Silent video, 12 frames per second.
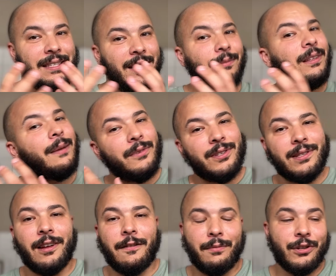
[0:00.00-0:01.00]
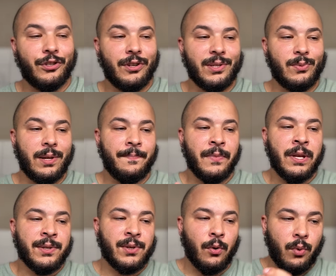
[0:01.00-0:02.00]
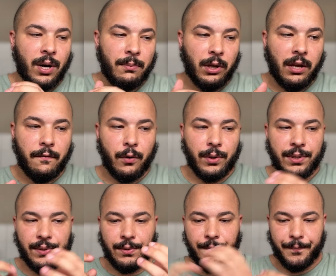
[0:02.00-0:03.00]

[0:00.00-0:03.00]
same time, there's a lot of pressure as well. So what I'm looking forward to.